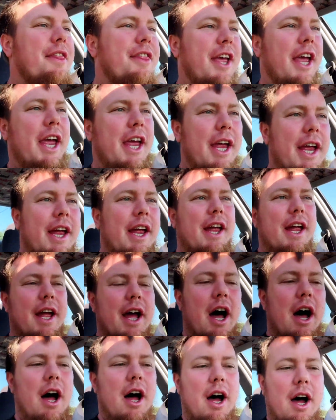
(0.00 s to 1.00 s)
The
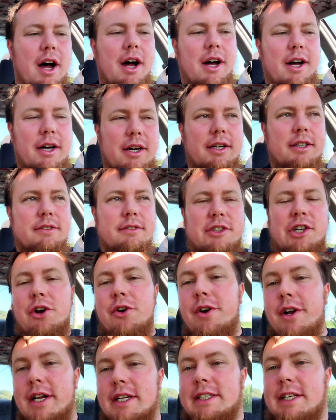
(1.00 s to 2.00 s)

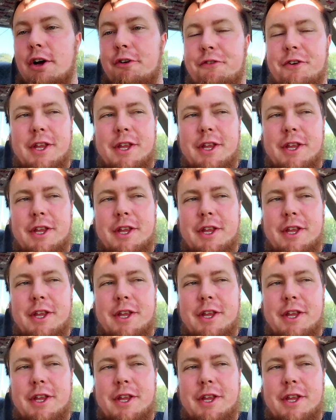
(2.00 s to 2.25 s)
tune is still